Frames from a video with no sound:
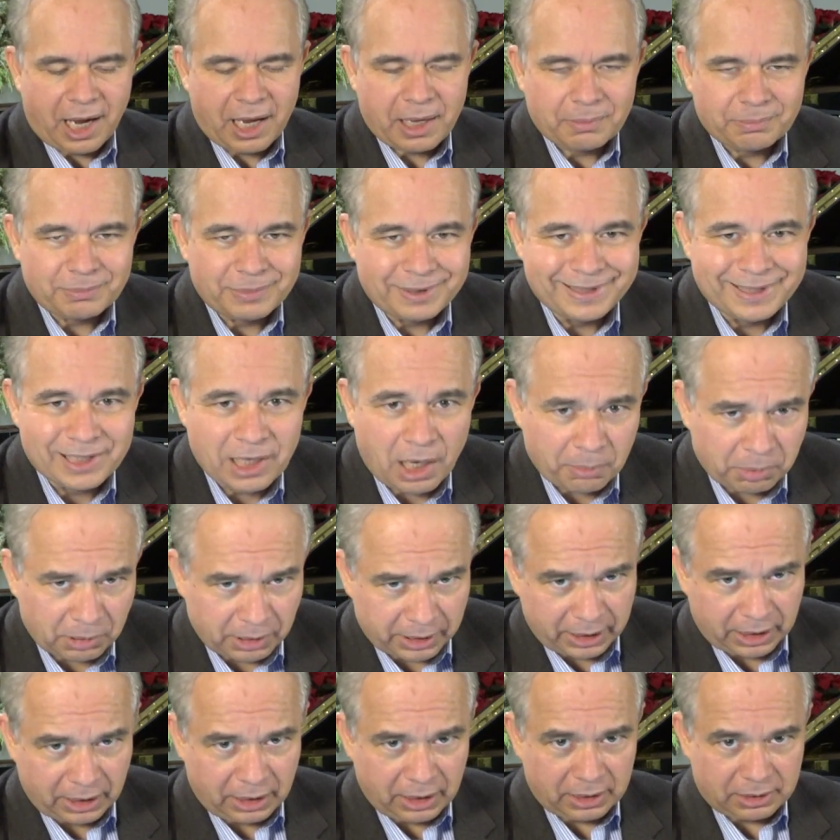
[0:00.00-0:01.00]
am
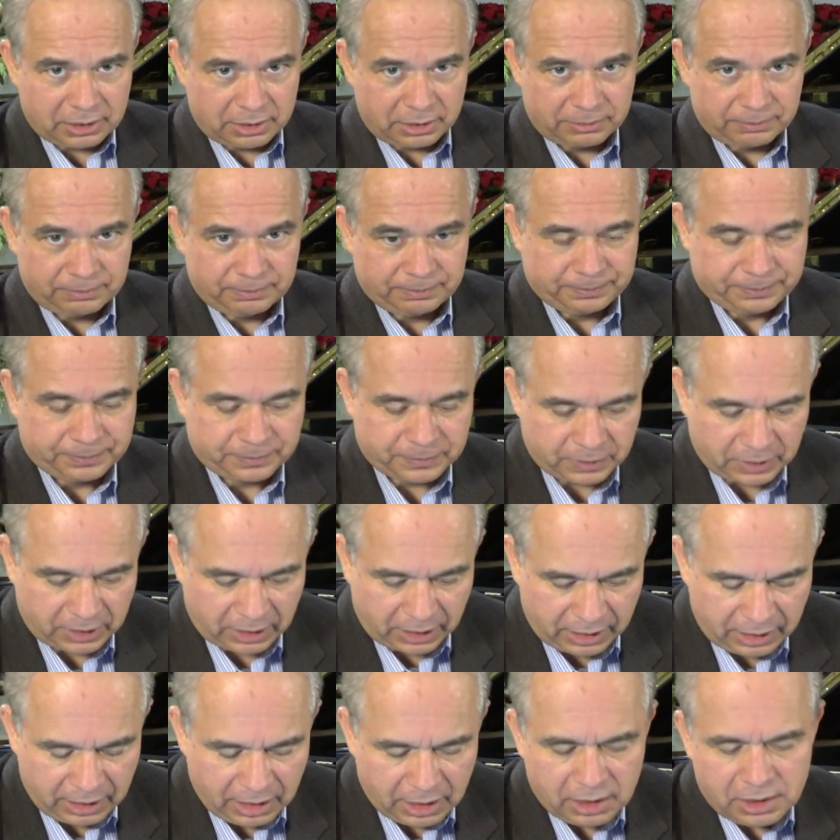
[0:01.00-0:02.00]
doubling it,
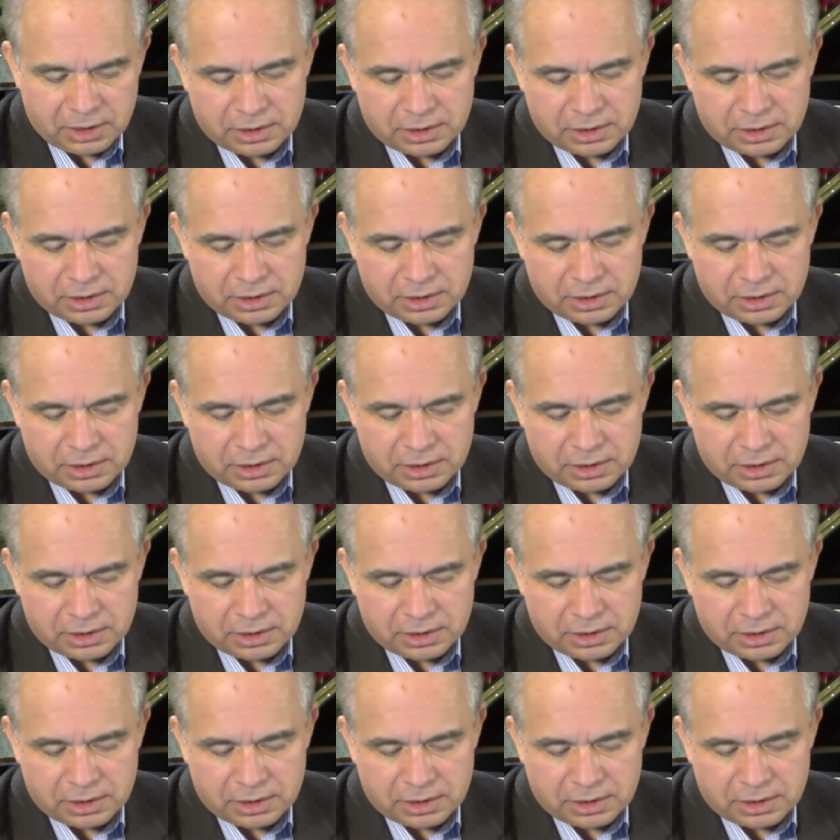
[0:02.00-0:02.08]
Okay?